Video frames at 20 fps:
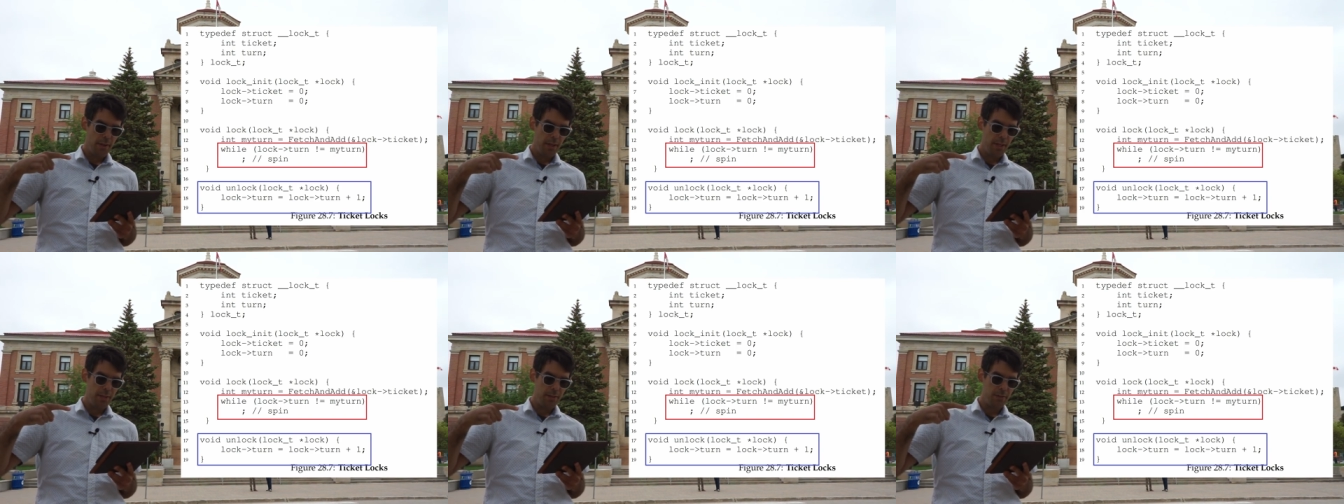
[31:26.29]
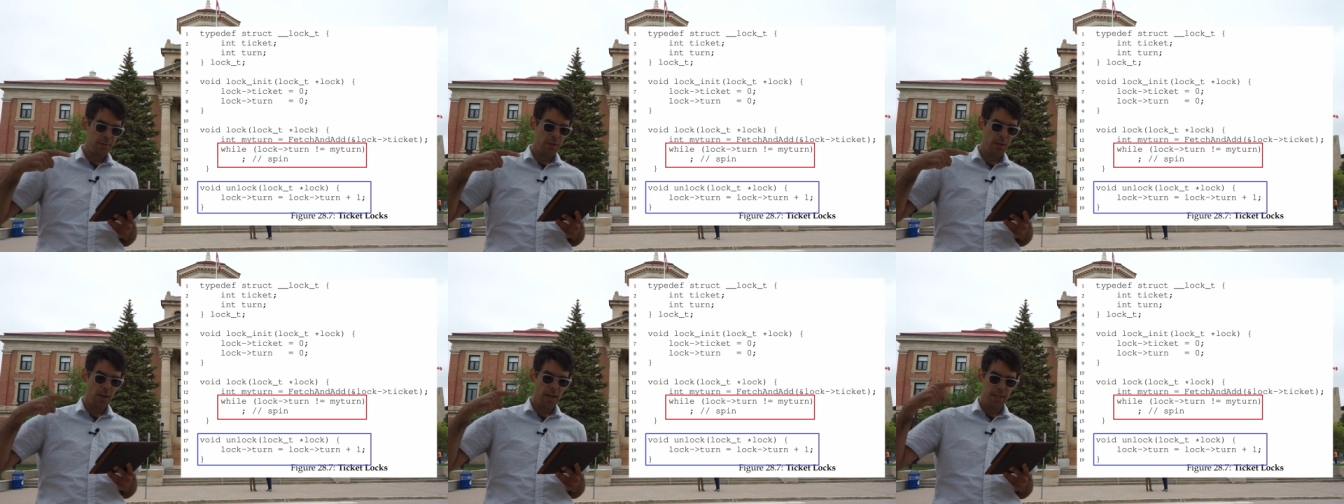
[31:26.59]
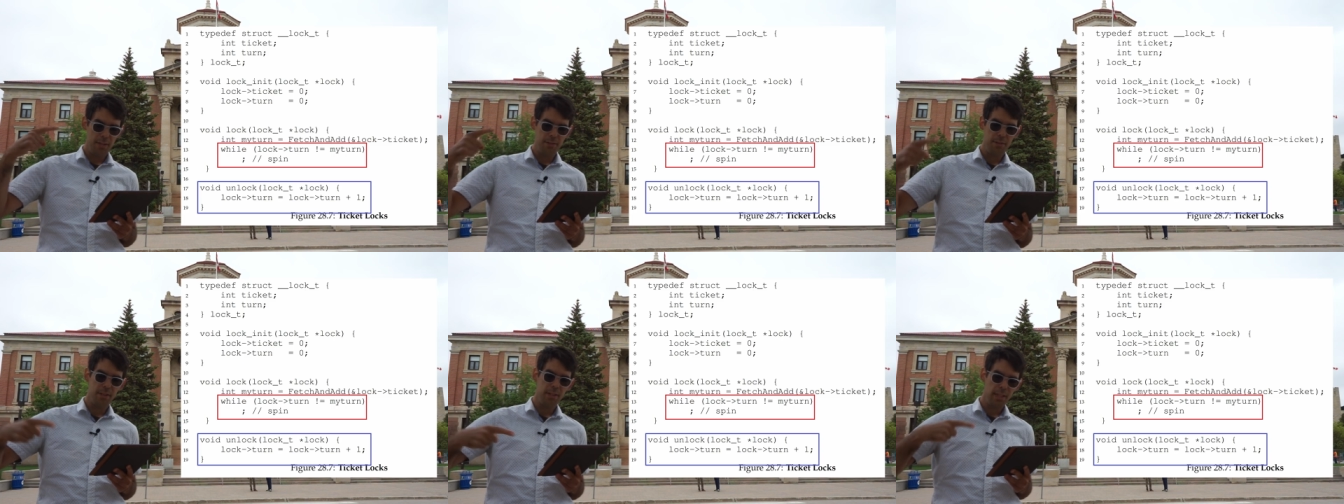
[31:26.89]
is
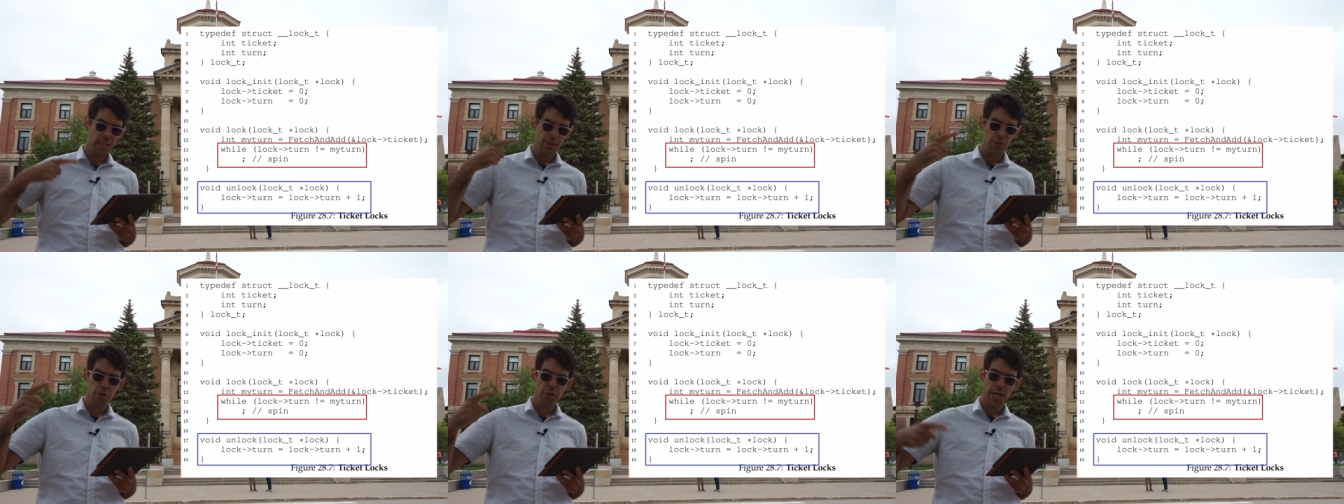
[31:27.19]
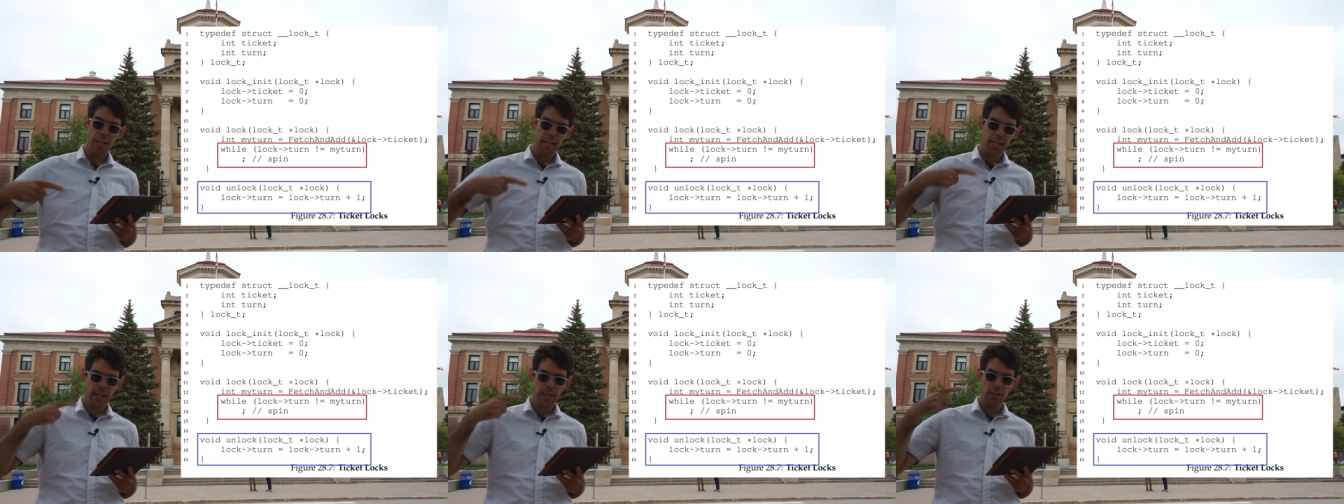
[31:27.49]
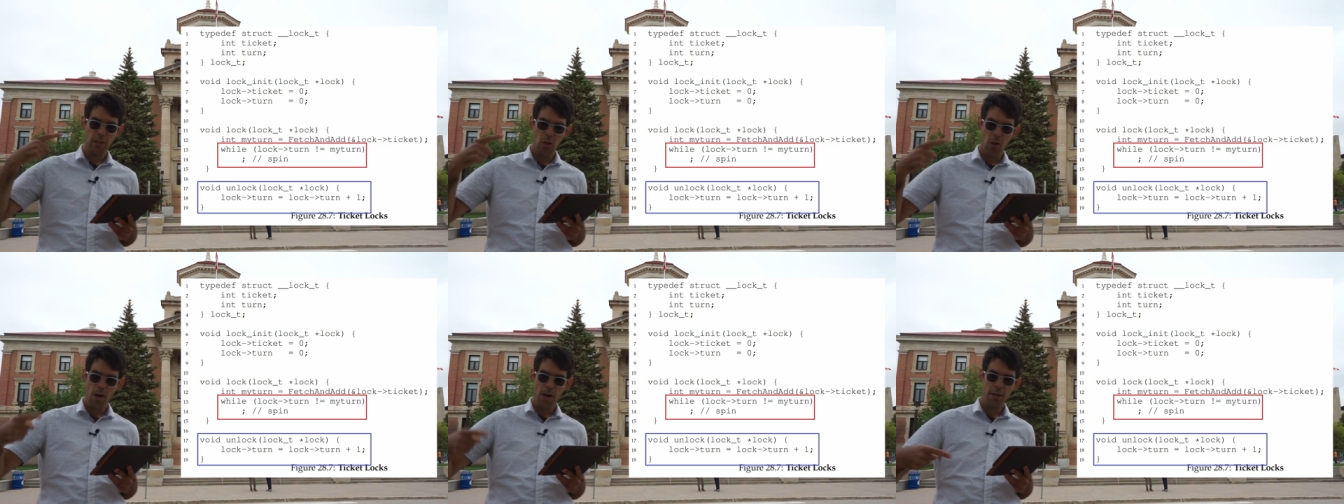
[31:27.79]
constantly
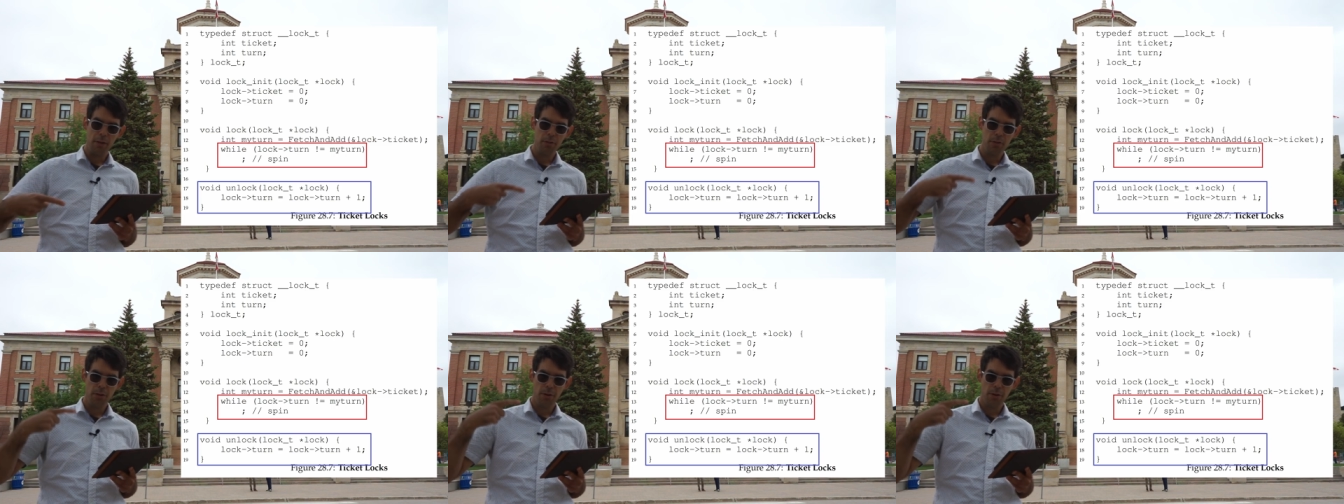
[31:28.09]
checking lock